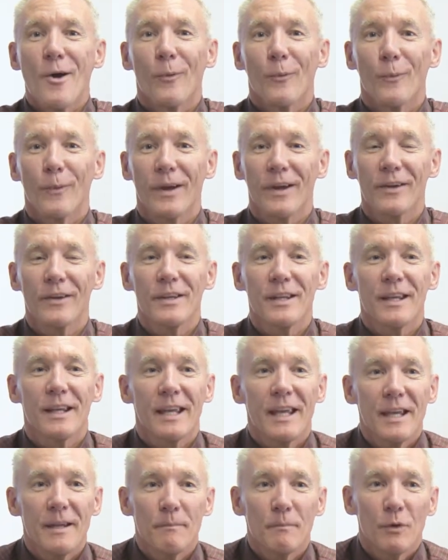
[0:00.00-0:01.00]
Well, you
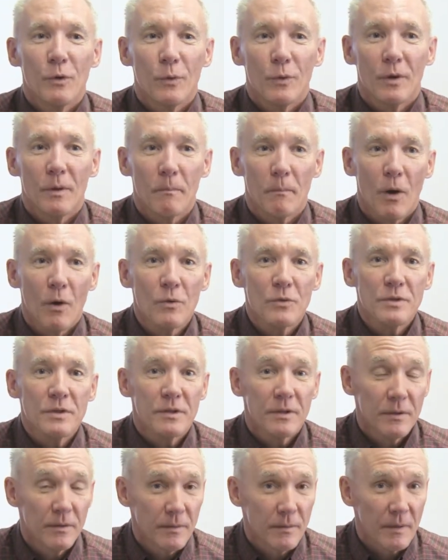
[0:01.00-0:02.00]
keep doing
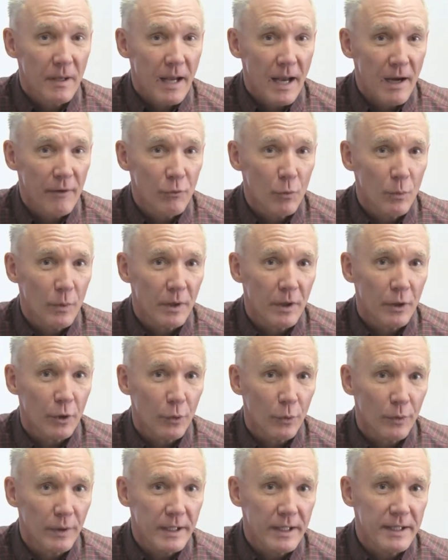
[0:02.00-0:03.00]
it. Everyone
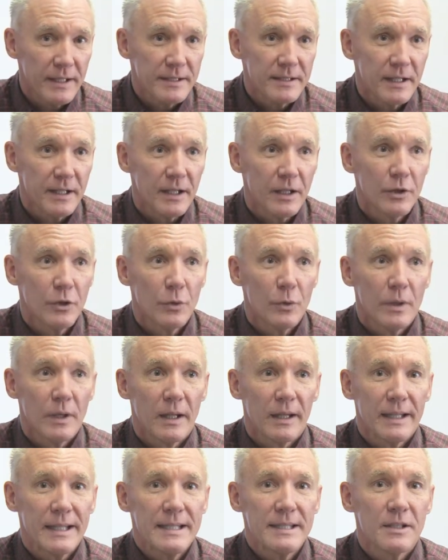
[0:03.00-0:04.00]
agrees that you do it
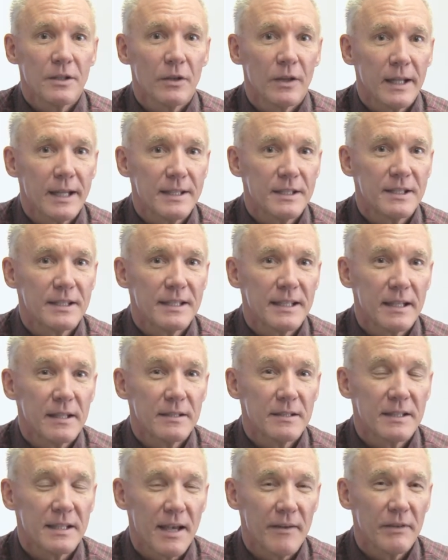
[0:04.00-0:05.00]
at least till age
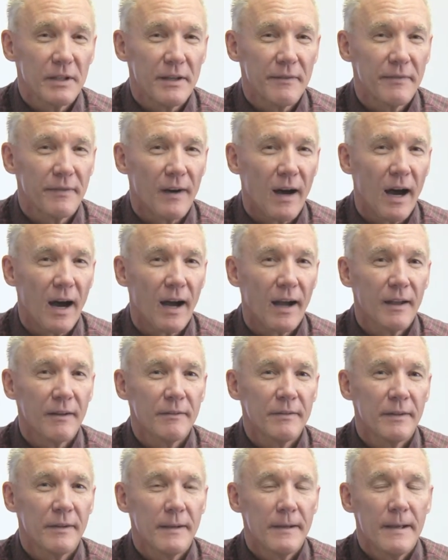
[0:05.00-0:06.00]

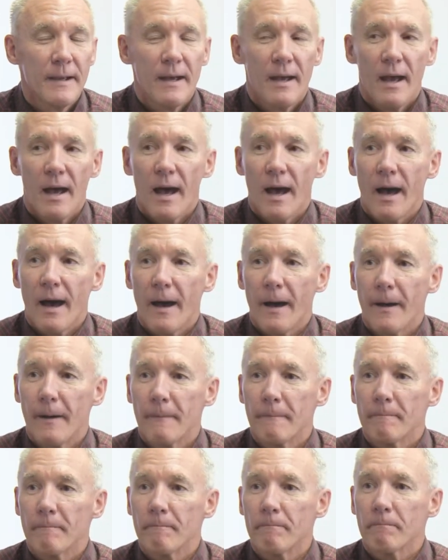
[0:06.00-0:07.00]
75.
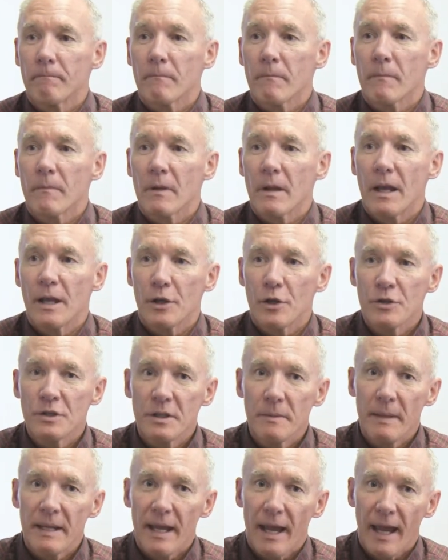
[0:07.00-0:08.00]
It
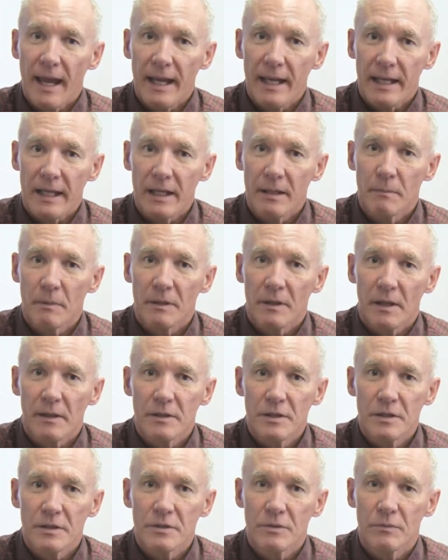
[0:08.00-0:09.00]
used to be 80, but they
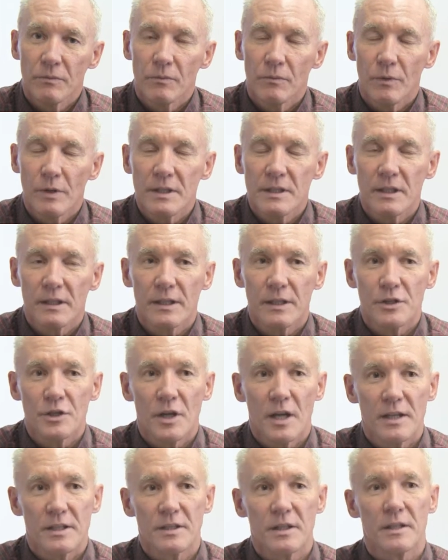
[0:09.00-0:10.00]
just recently
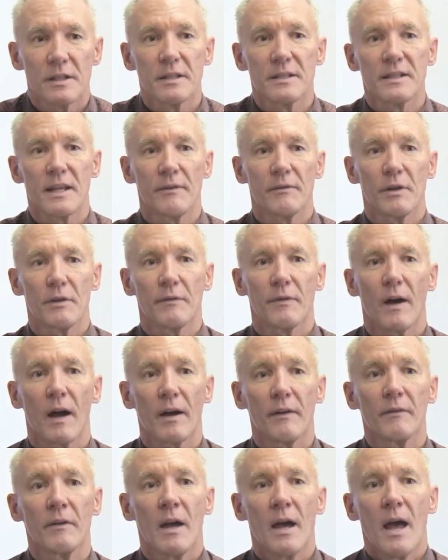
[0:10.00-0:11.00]
changed it to
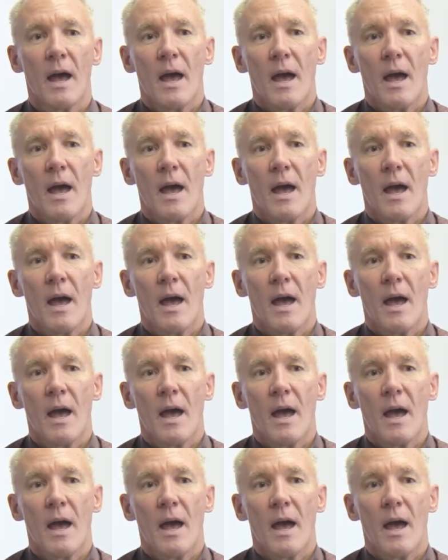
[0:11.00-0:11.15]
75.